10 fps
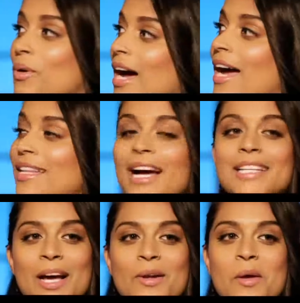When I
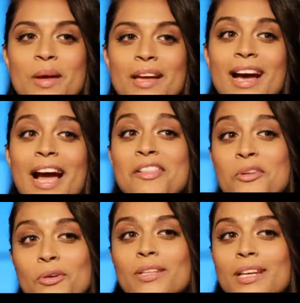lie down at bed, I
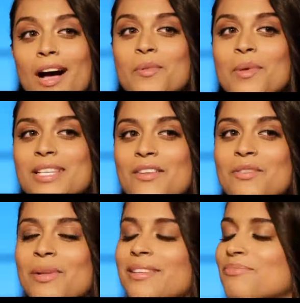literally hug myself
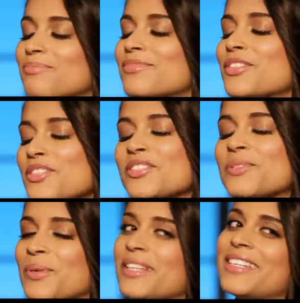and I'm like, you
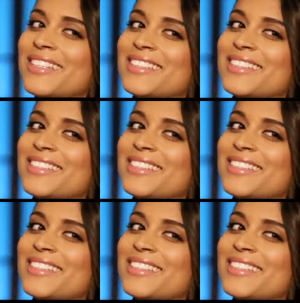did really